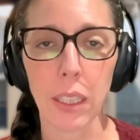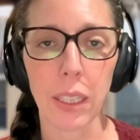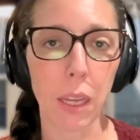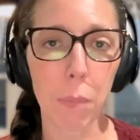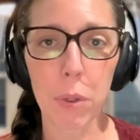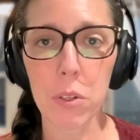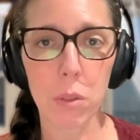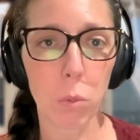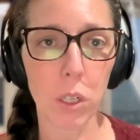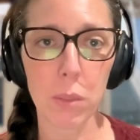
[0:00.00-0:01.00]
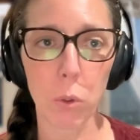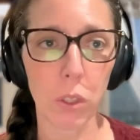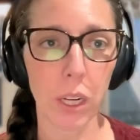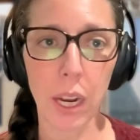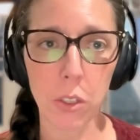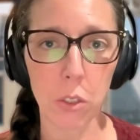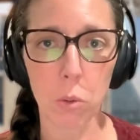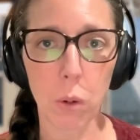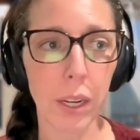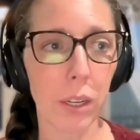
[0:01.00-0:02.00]
Like that person works more than I do.
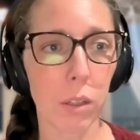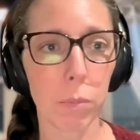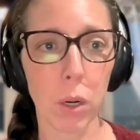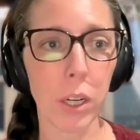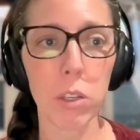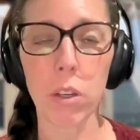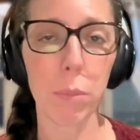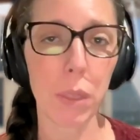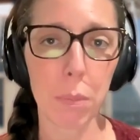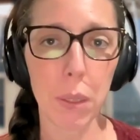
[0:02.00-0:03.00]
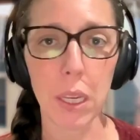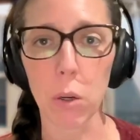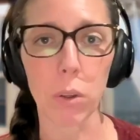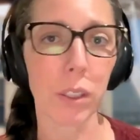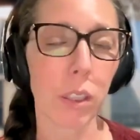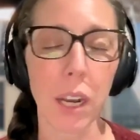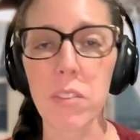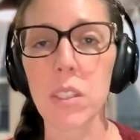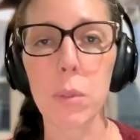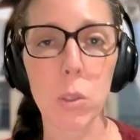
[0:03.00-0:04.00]
Why are you coming to me? Or they're going to
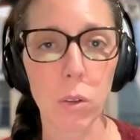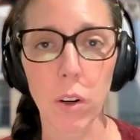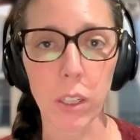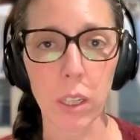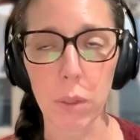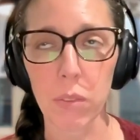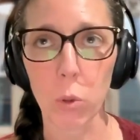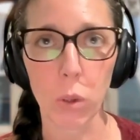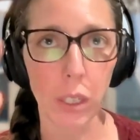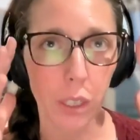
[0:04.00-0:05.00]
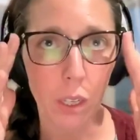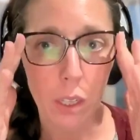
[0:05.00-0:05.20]
have some sort of argument for it.